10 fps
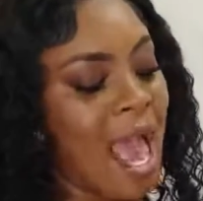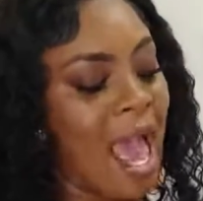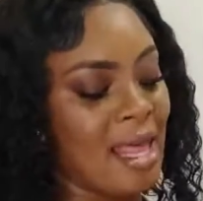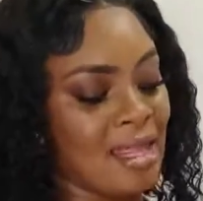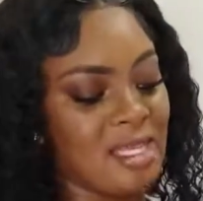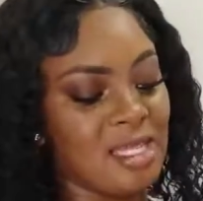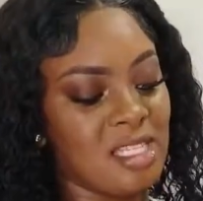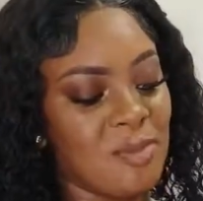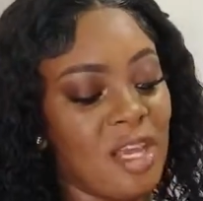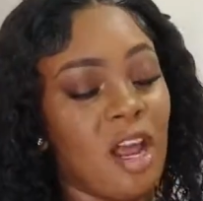And this is
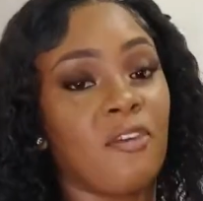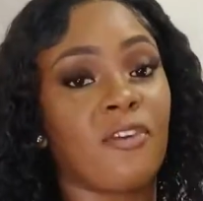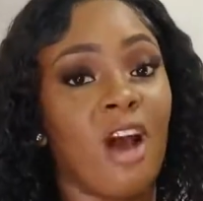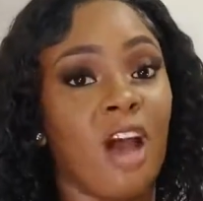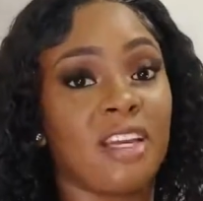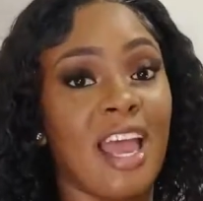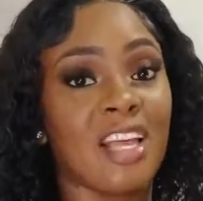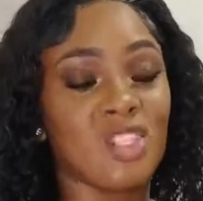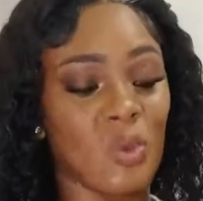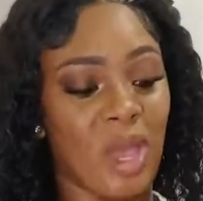made of cotton
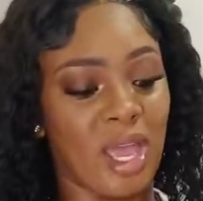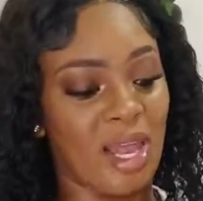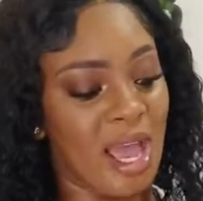as well,